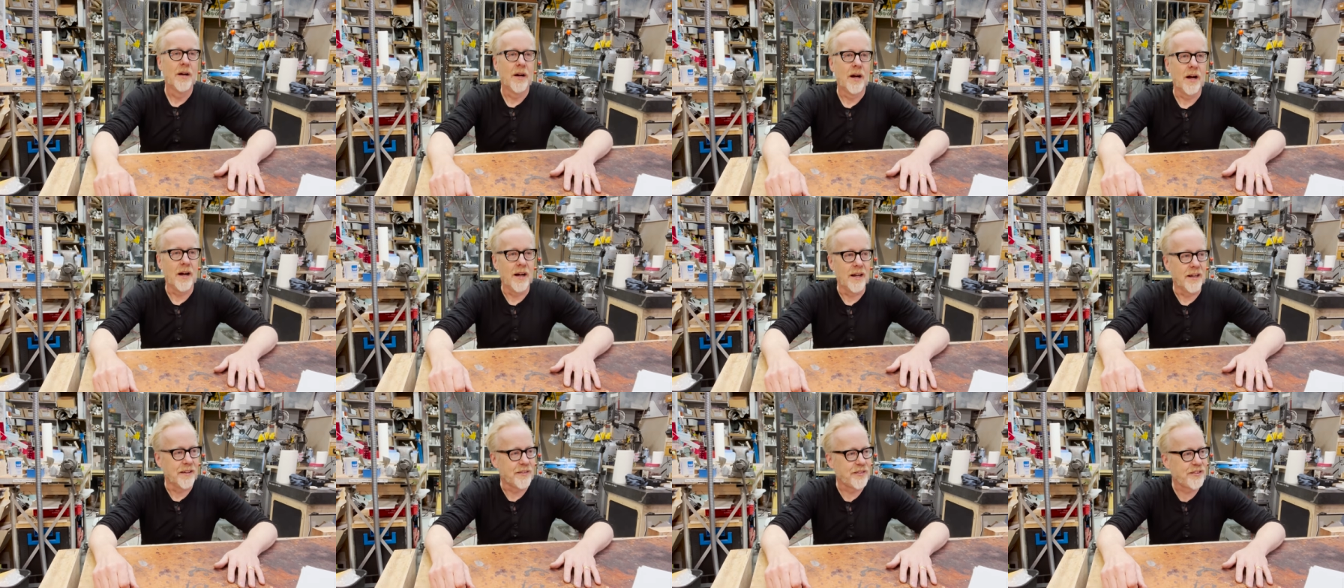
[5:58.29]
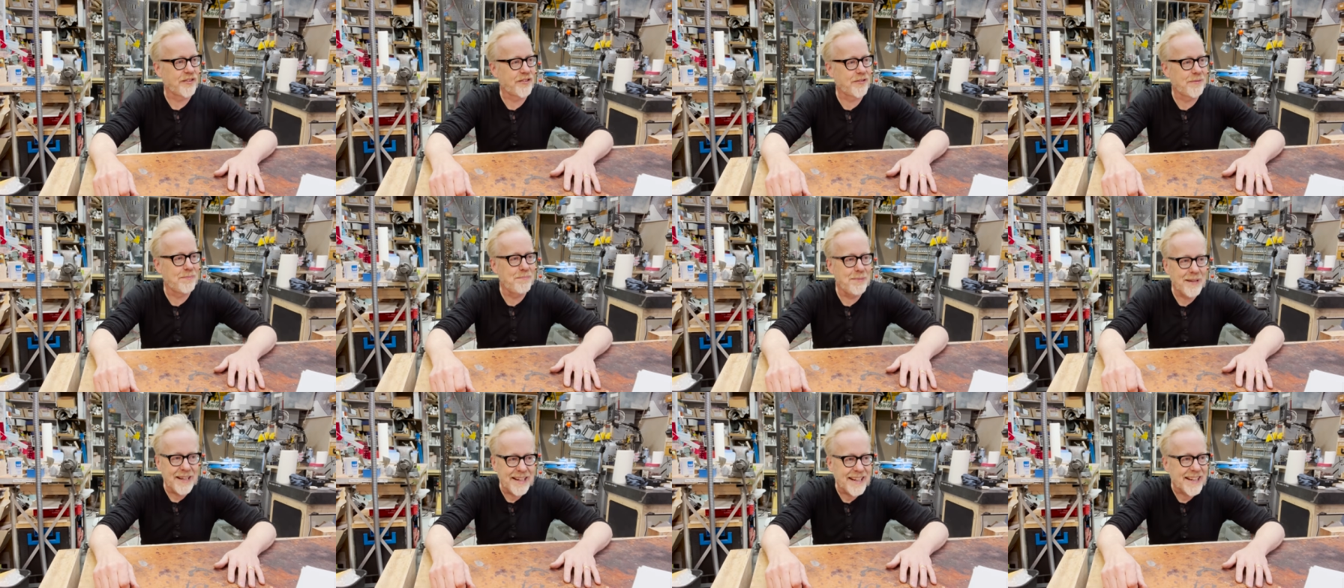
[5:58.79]
Uh,
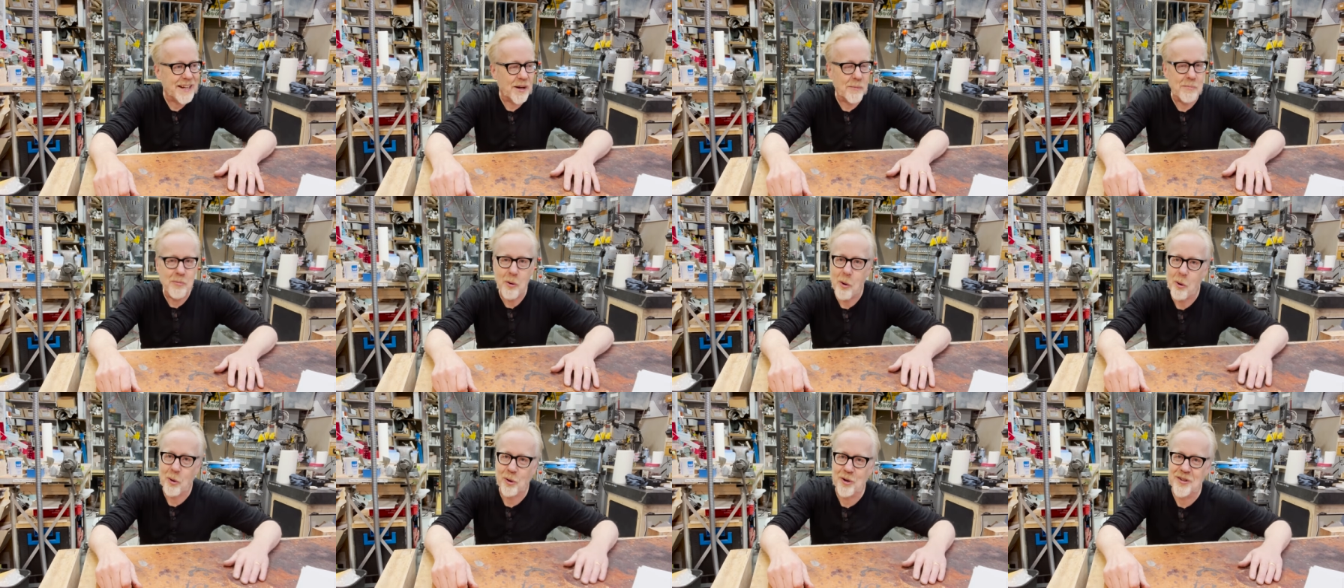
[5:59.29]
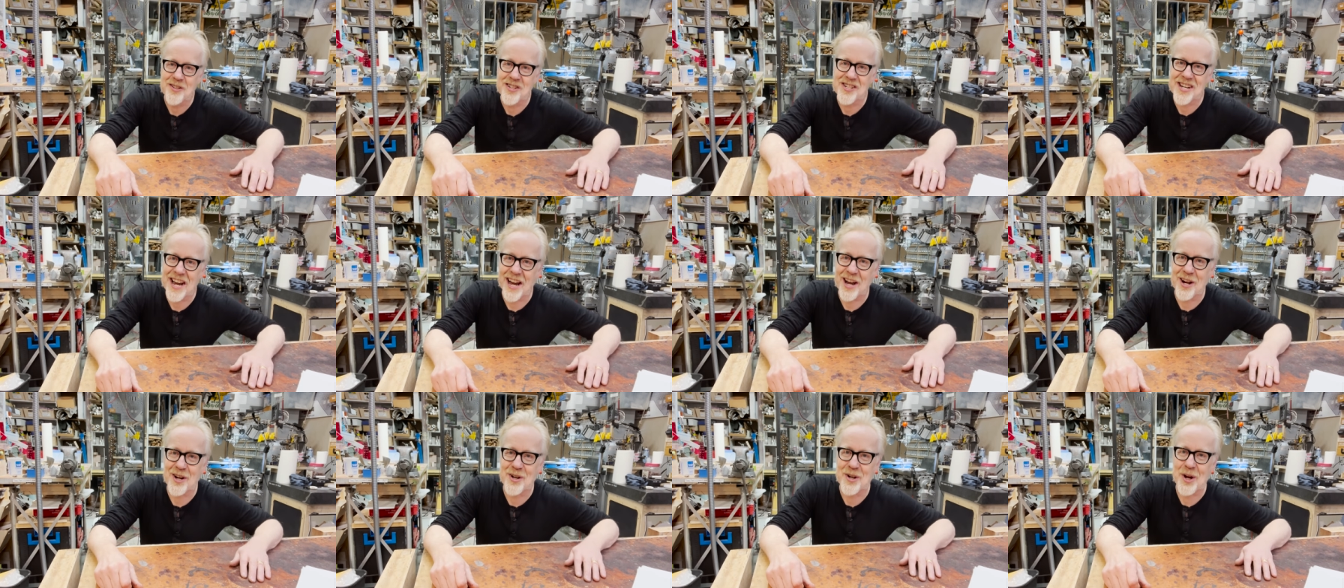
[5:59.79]
spinning a Porsche
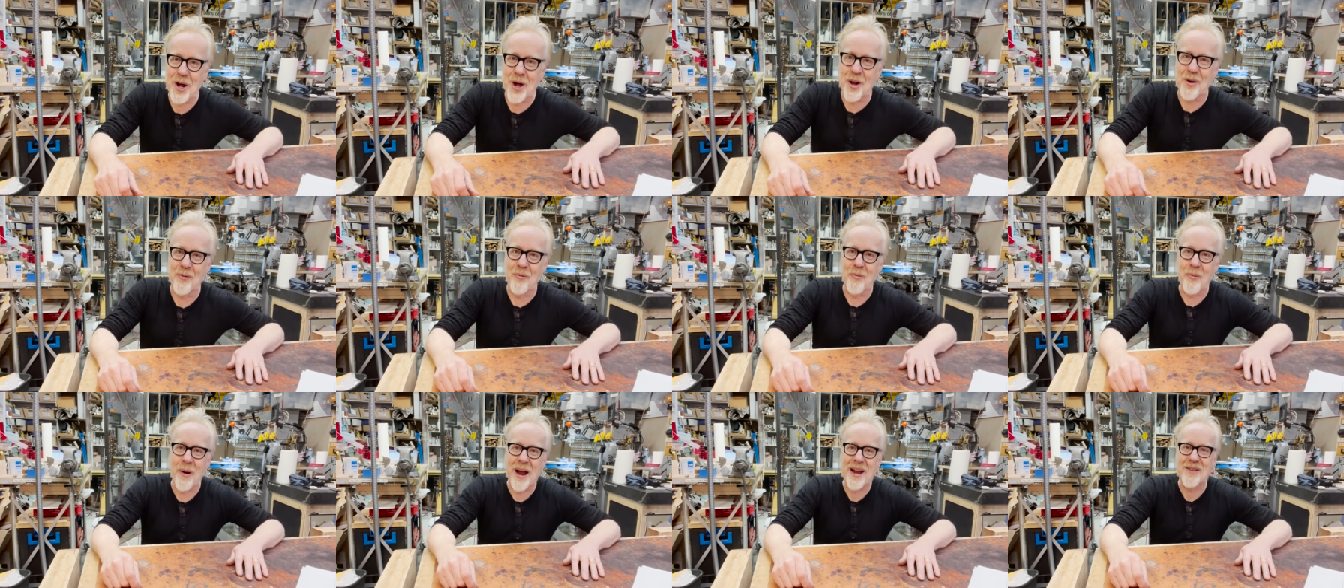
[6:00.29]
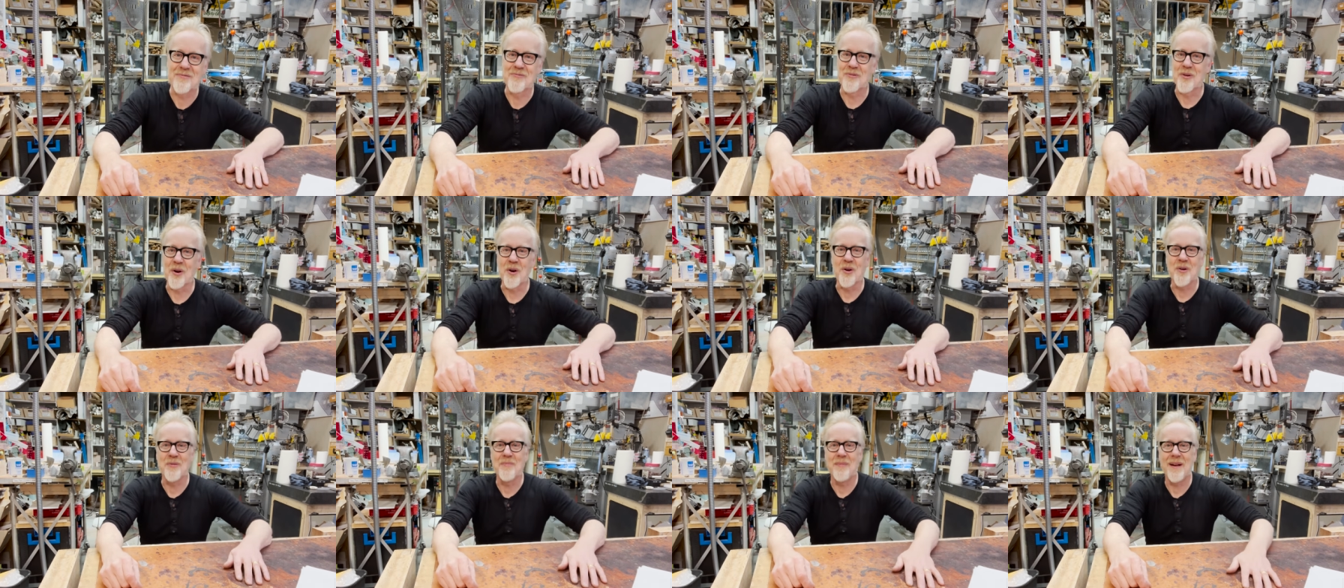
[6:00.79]
out on a wet
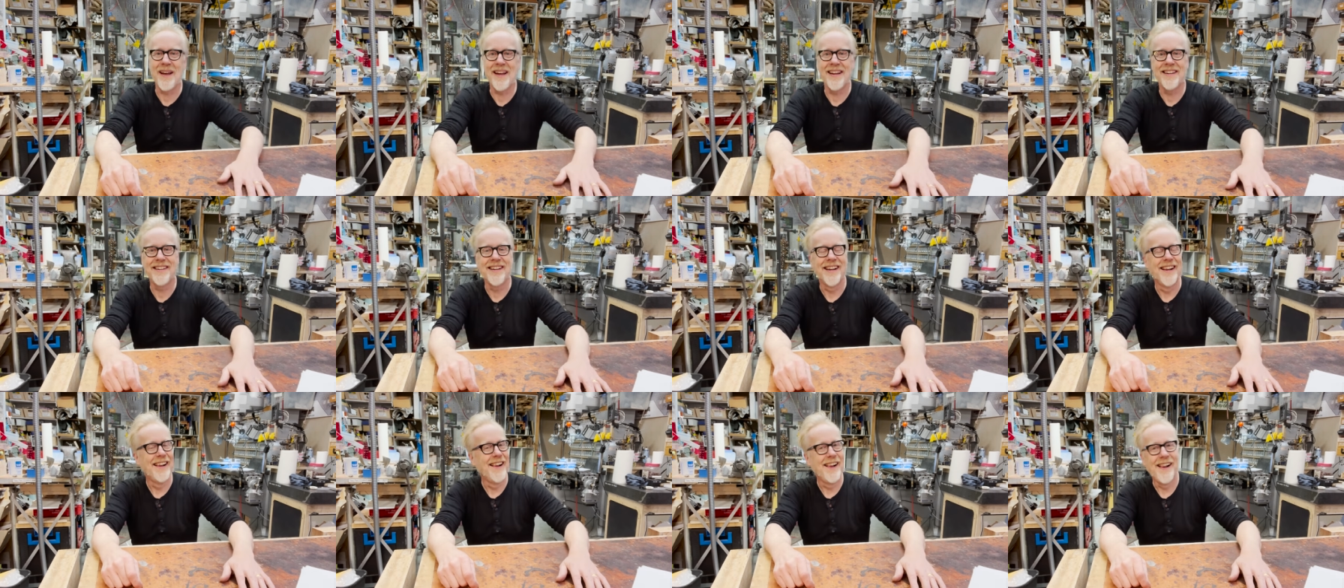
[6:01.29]
roadbed.